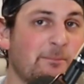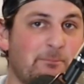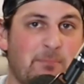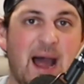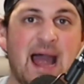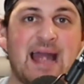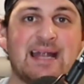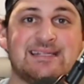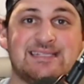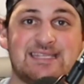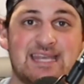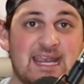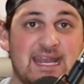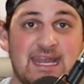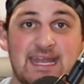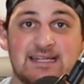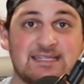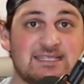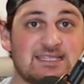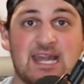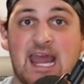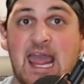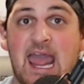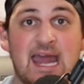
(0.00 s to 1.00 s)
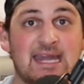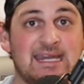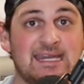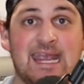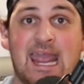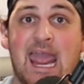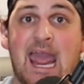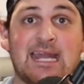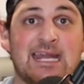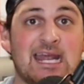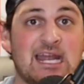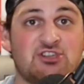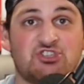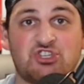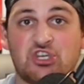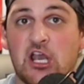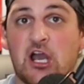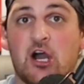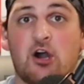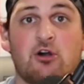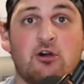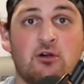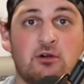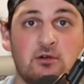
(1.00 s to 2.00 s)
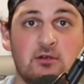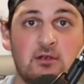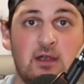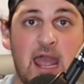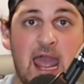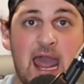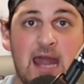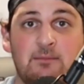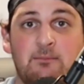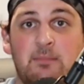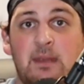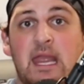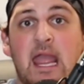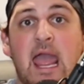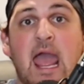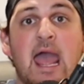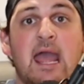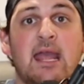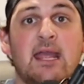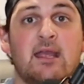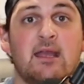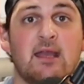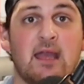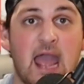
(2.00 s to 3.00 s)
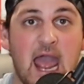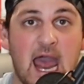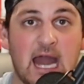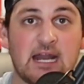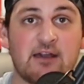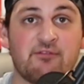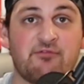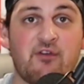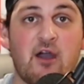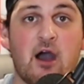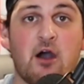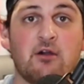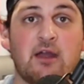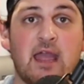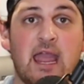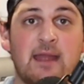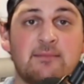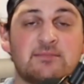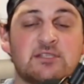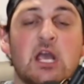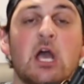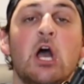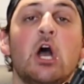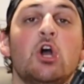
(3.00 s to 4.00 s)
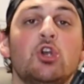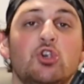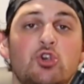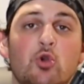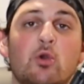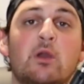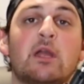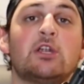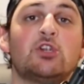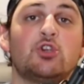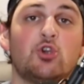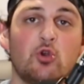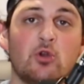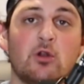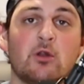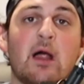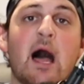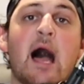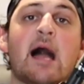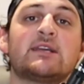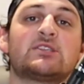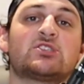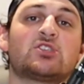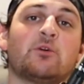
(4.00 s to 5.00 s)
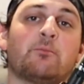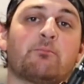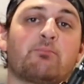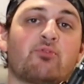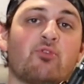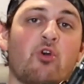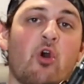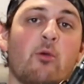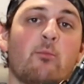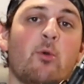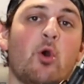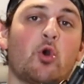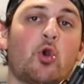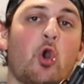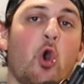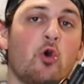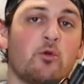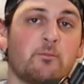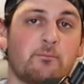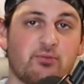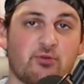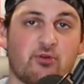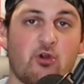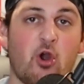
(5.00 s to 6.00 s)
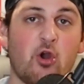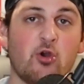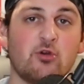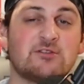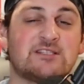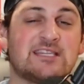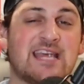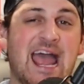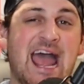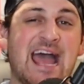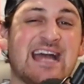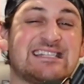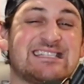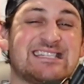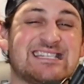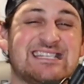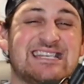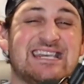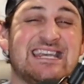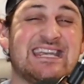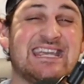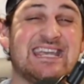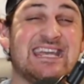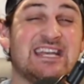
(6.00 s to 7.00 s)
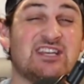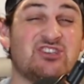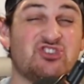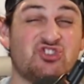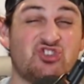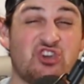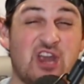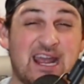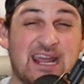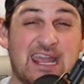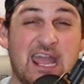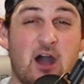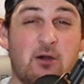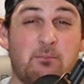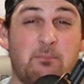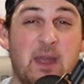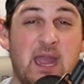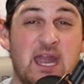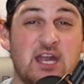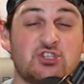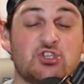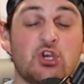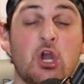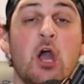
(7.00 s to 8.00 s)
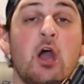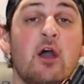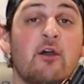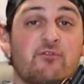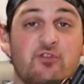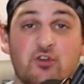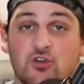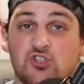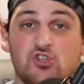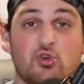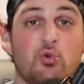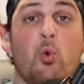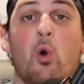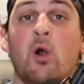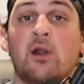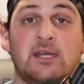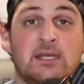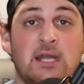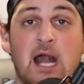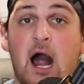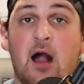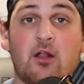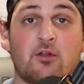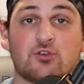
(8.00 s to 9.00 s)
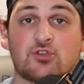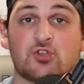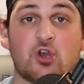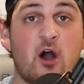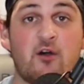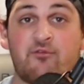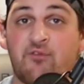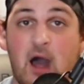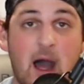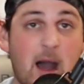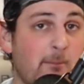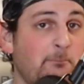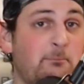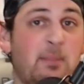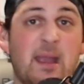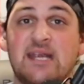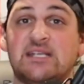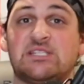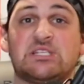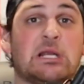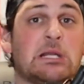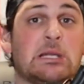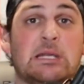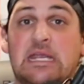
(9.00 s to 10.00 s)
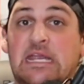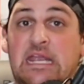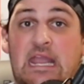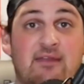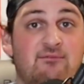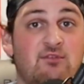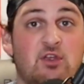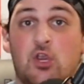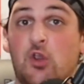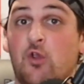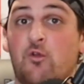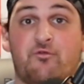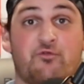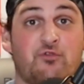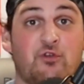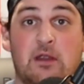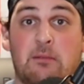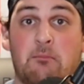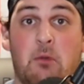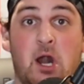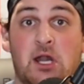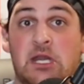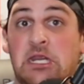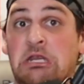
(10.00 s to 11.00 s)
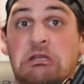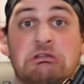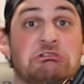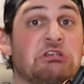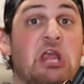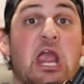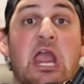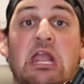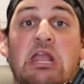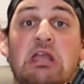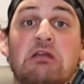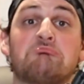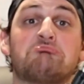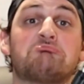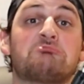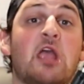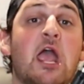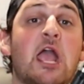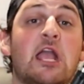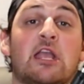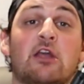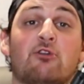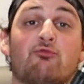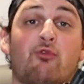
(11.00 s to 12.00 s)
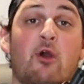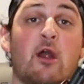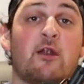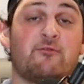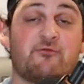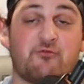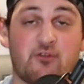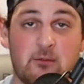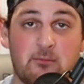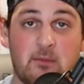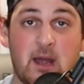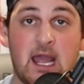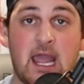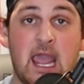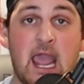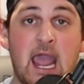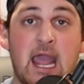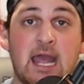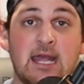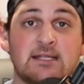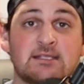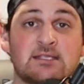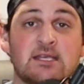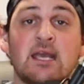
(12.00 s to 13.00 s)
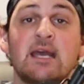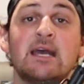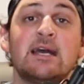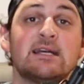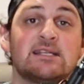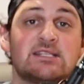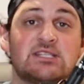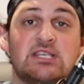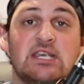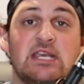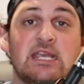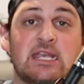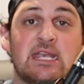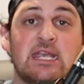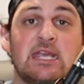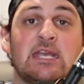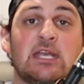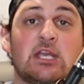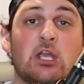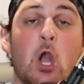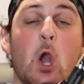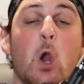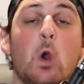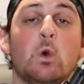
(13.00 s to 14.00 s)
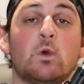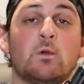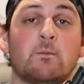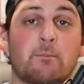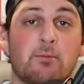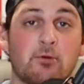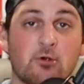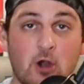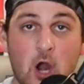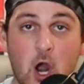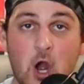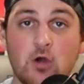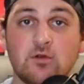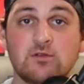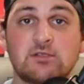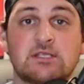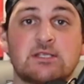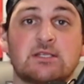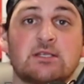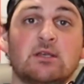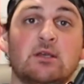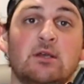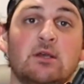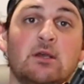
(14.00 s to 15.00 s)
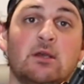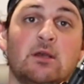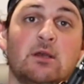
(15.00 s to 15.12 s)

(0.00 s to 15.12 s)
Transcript: to buy tickets to any NHL, NBA, NFL games, you can utilize the promo code BRODES at SeatGeek's checkout page for $20 off. I'm basically giving you free money. Take it. Take it right from my hands. SeatGeek code BRODES.